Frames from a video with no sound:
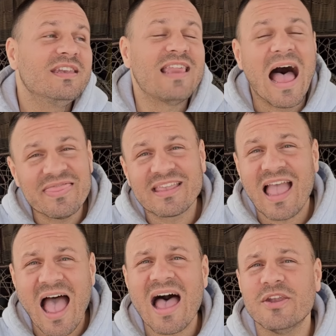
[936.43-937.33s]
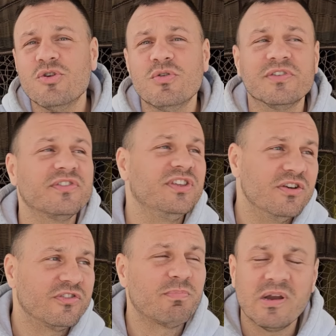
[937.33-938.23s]
Don the Con, who has
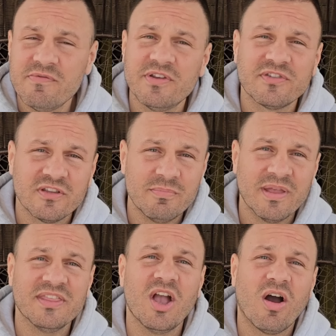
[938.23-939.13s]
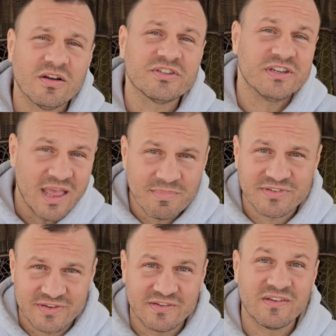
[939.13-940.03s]
years previously been the arch
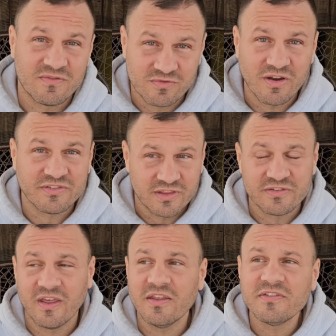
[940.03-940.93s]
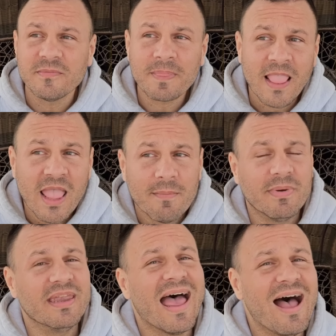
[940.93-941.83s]
nemesis of Russ the Sus,
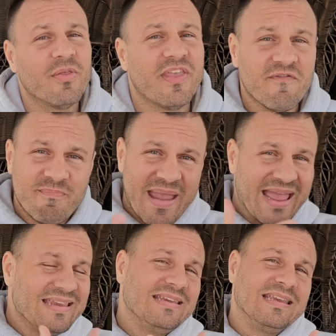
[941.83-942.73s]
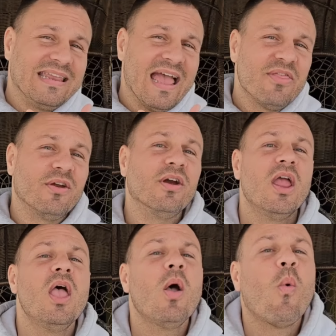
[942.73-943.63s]
but now they've banded together.
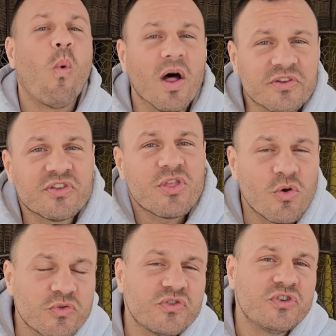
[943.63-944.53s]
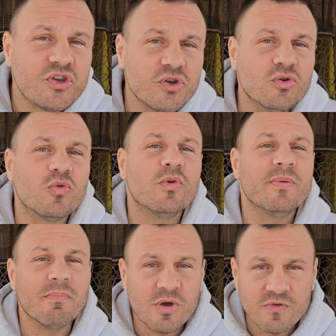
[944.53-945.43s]
Once those two
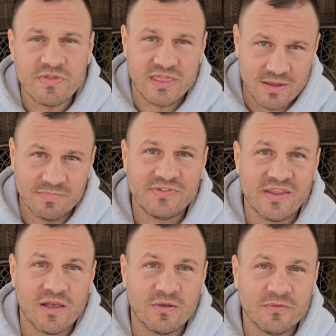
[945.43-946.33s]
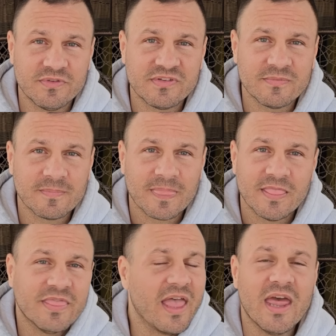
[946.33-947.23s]
removed themselves,
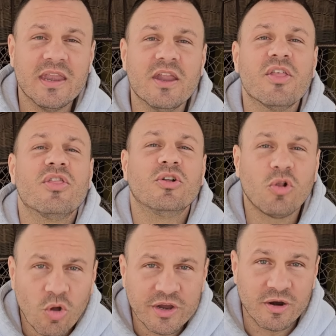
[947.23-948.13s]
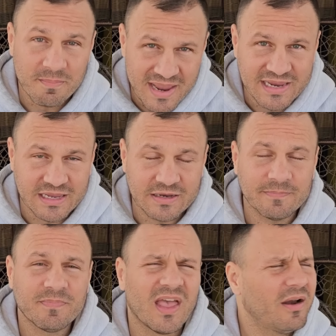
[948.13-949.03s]
then the lawyer, Megan,
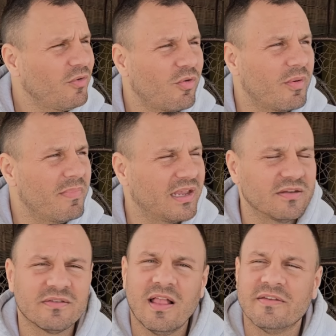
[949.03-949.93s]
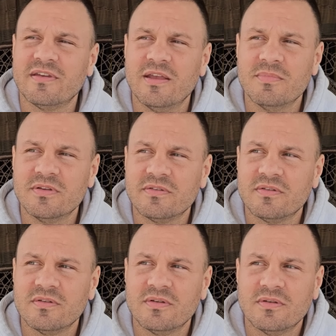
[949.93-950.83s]
I don't know what Megan's last name is.
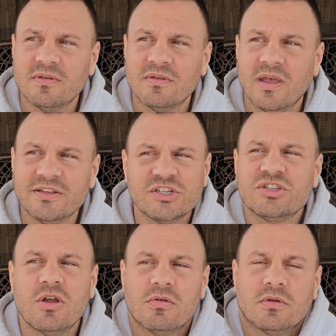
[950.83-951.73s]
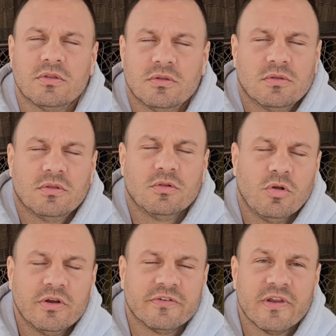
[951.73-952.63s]
I just know the
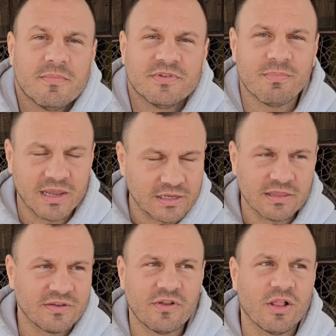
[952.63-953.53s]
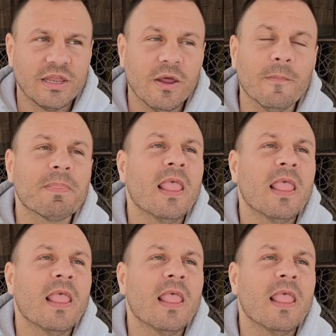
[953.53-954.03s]
lawyer's name is Megan. That's all I know.